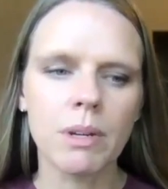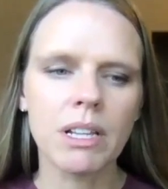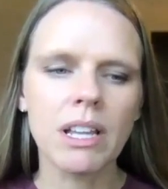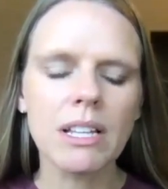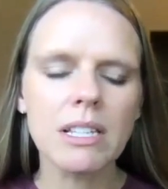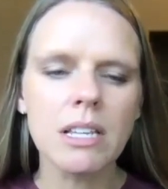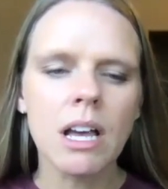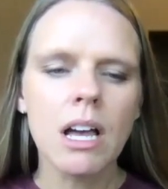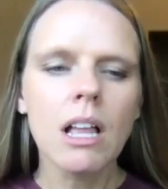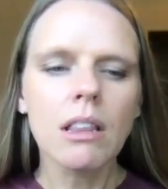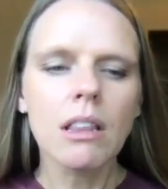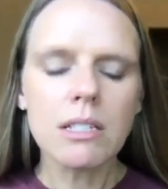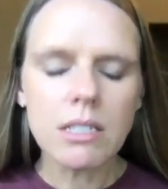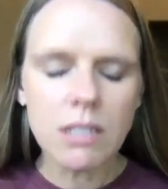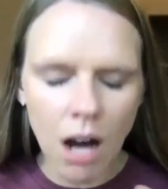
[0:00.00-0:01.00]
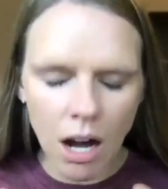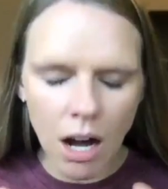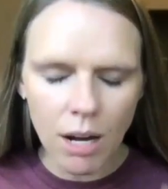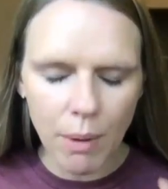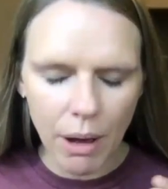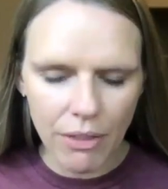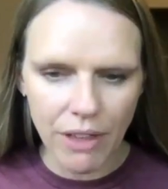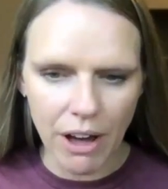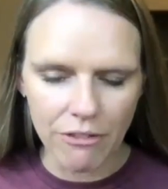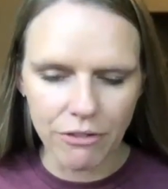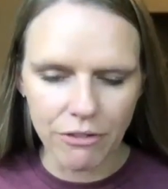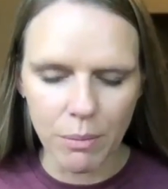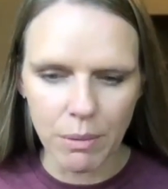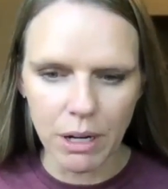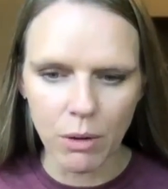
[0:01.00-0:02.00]
But let's talk about that
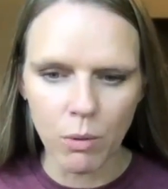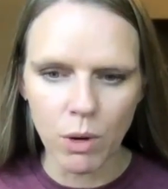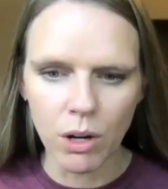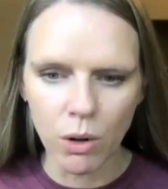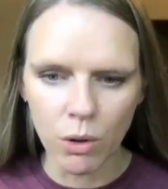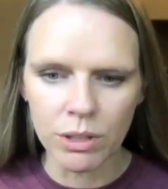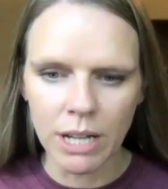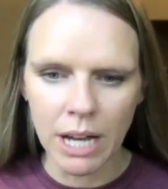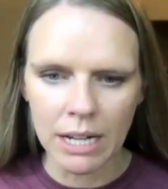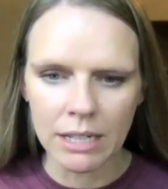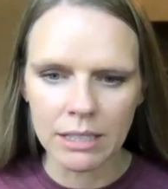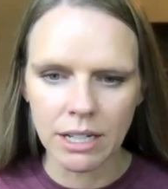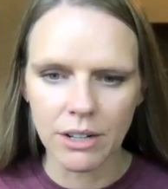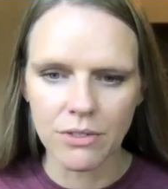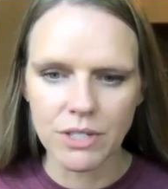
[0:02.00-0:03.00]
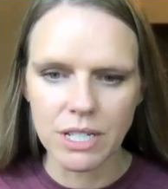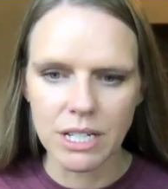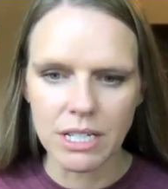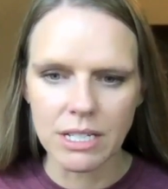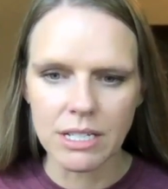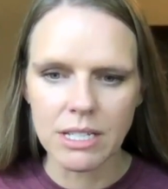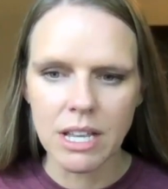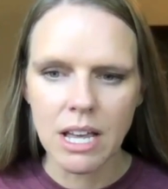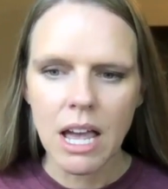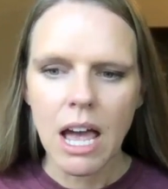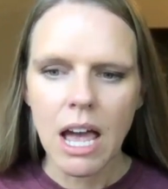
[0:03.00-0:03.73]
for a minute, what golden handcuffs is